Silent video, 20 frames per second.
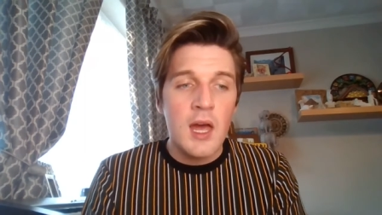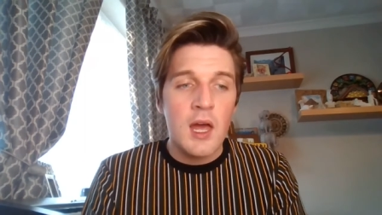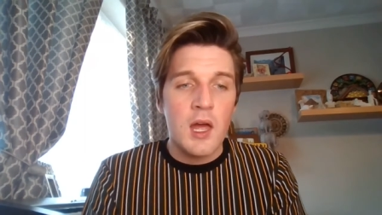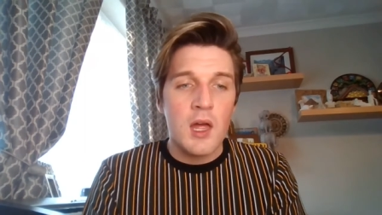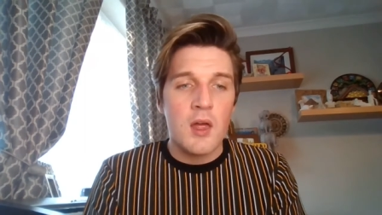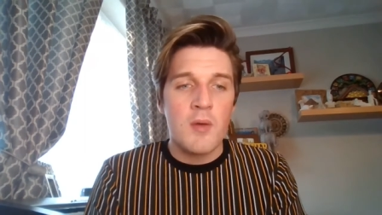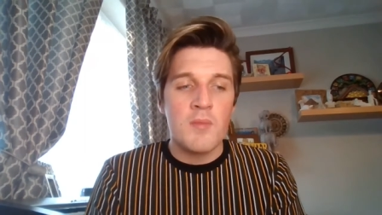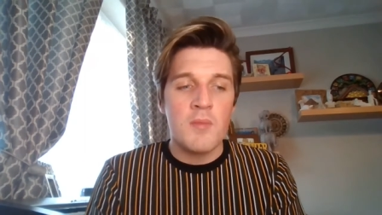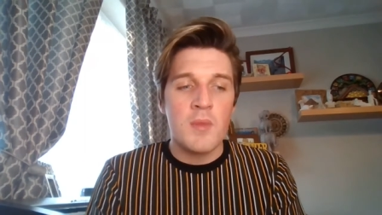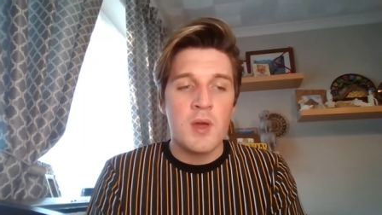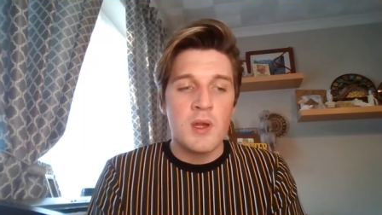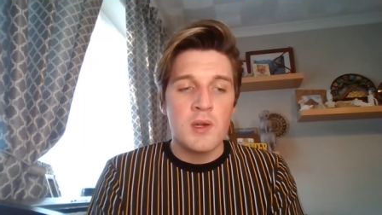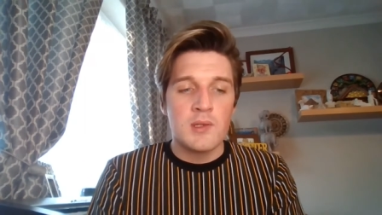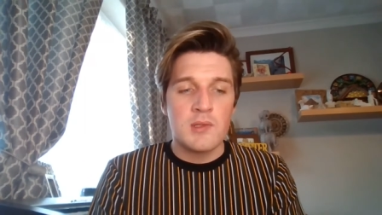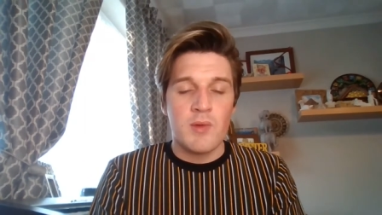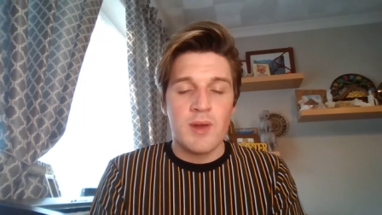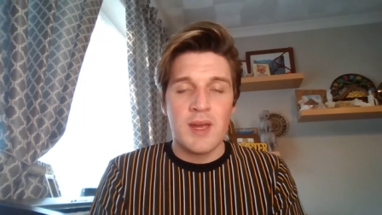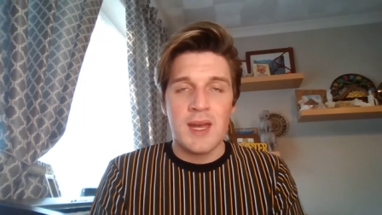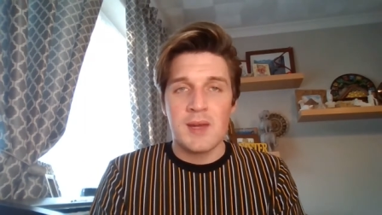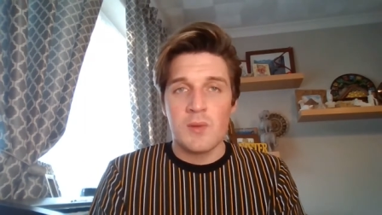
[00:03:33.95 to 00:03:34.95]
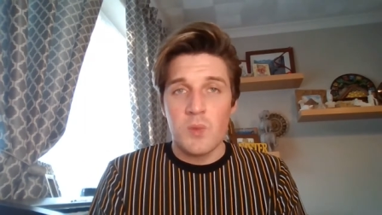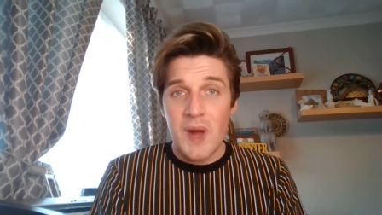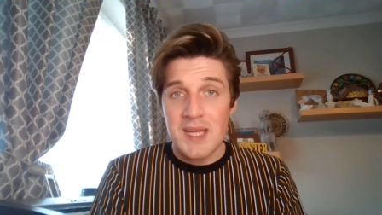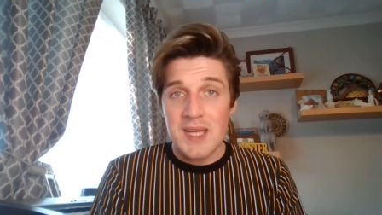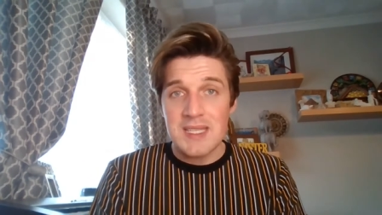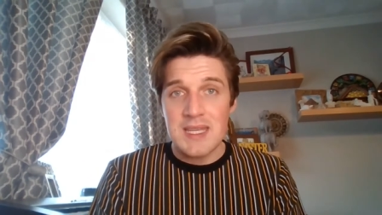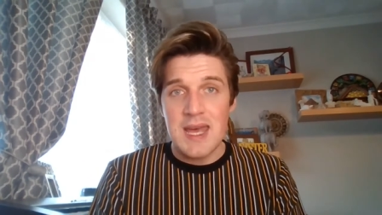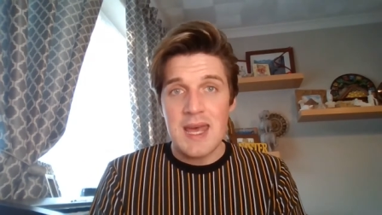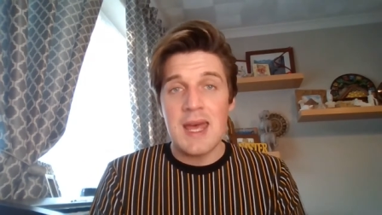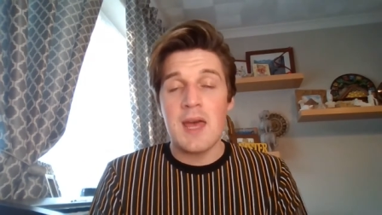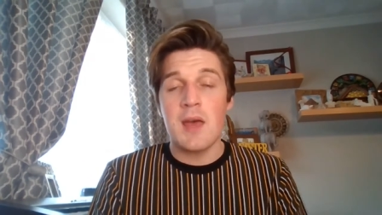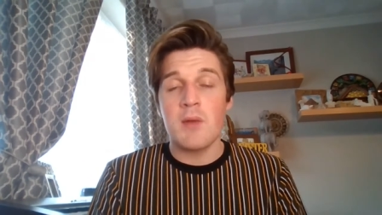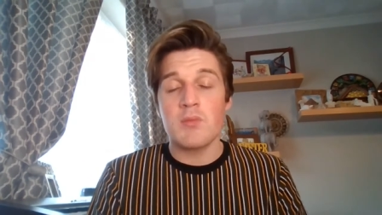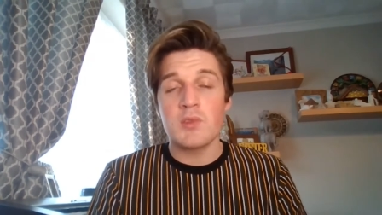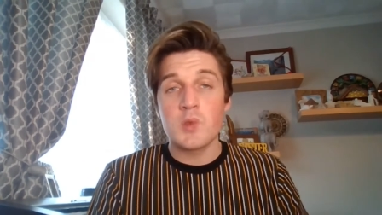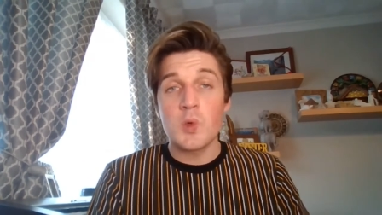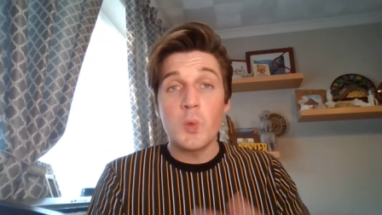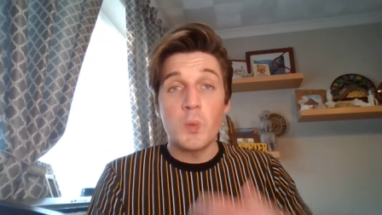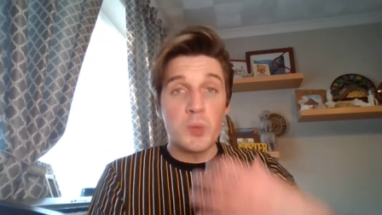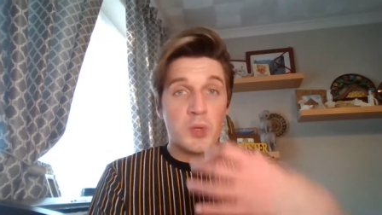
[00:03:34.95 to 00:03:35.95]
Um, so I had wet hair, it
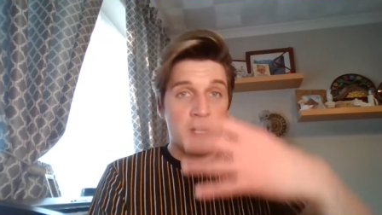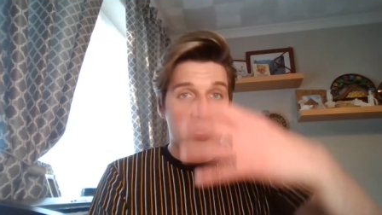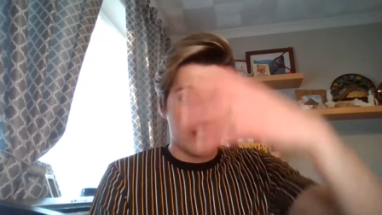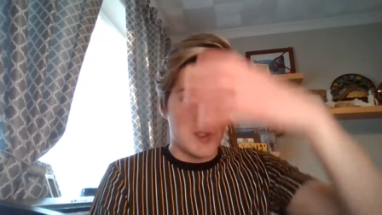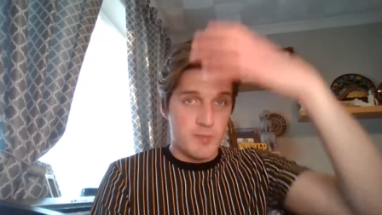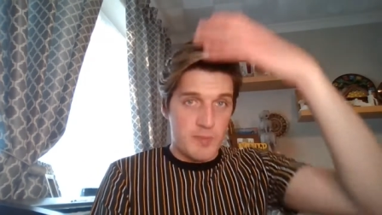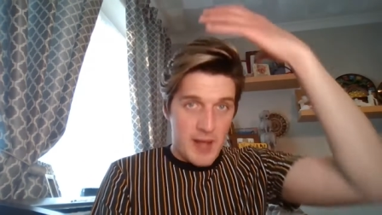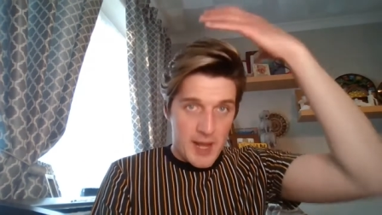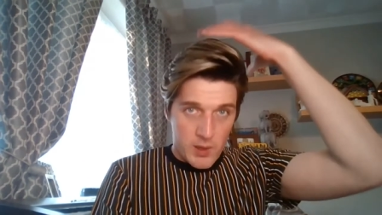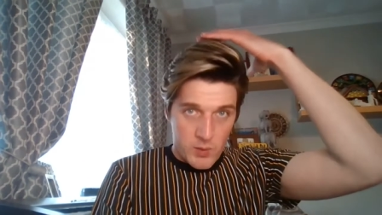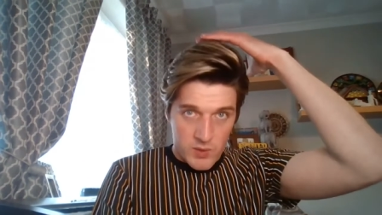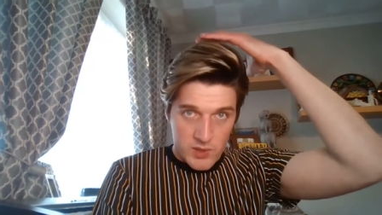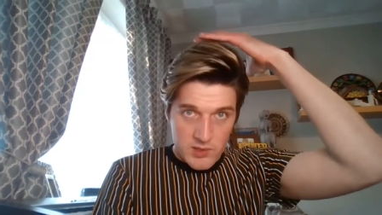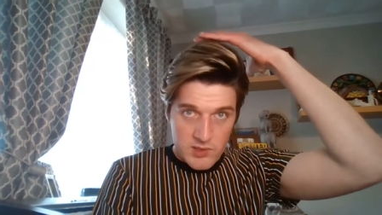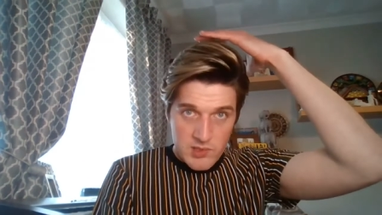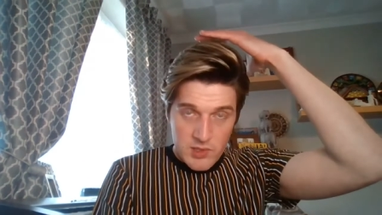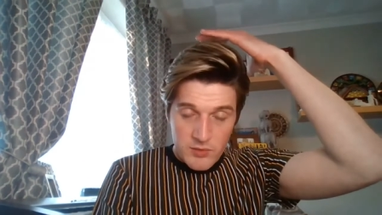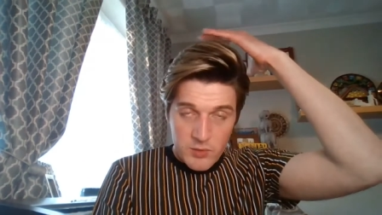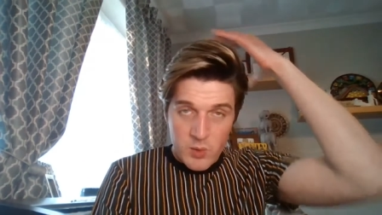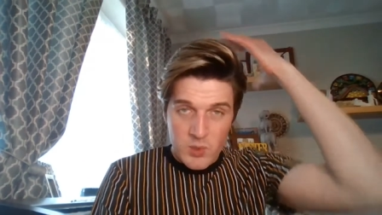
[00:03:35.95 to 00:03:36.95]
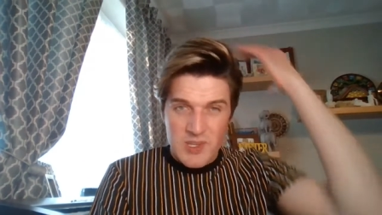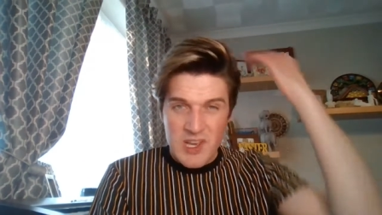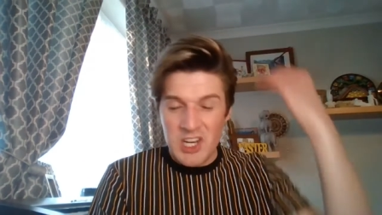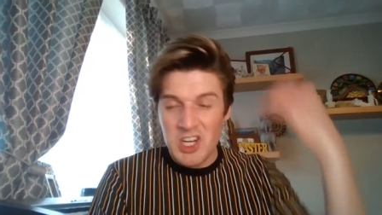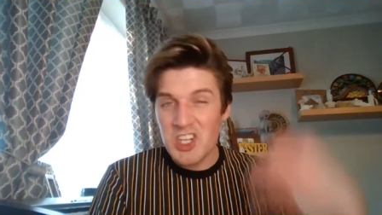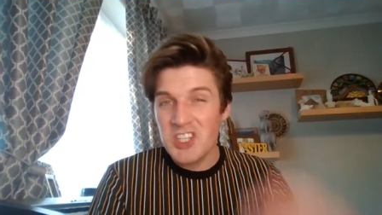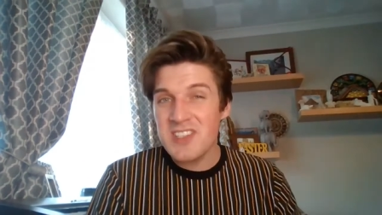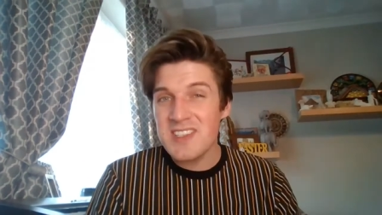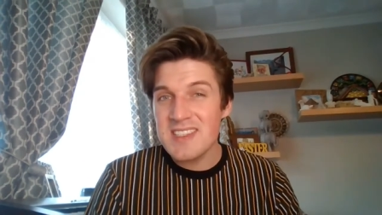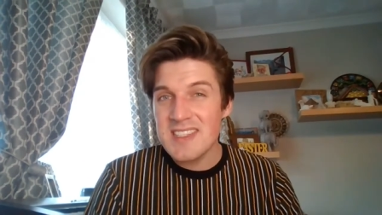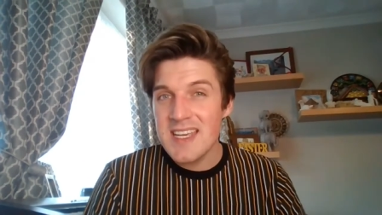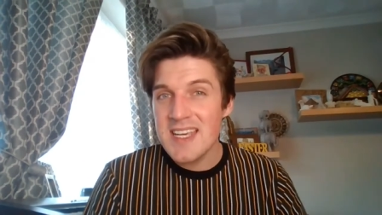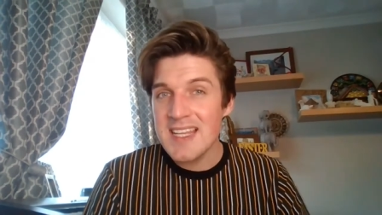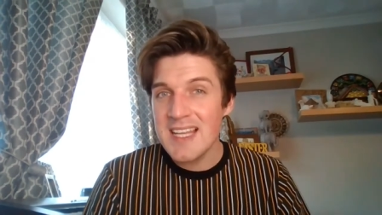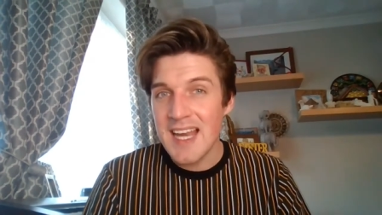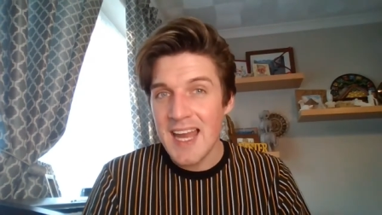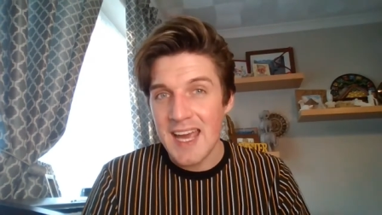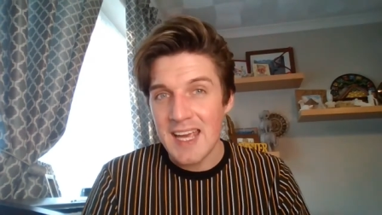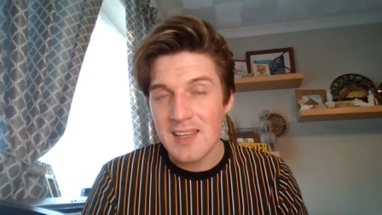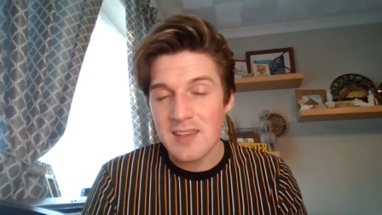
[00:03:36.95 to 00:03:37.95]
was all brushed backwards, so of course I couldn't see
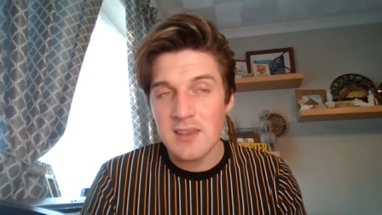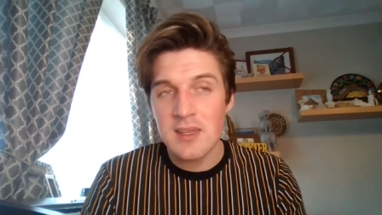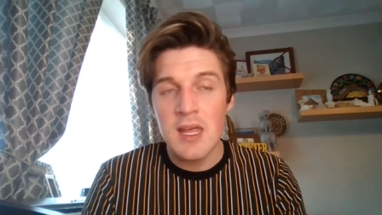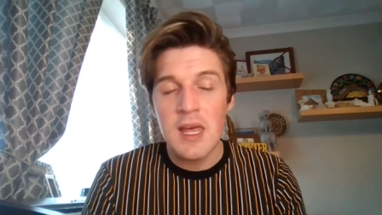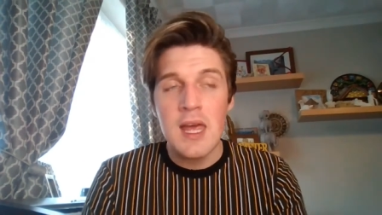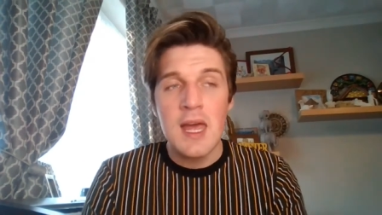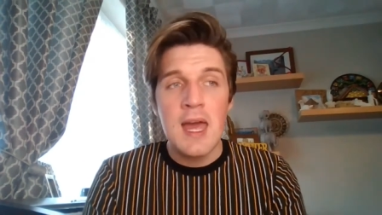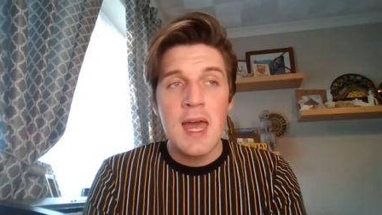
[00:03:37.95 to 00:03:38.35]
the length.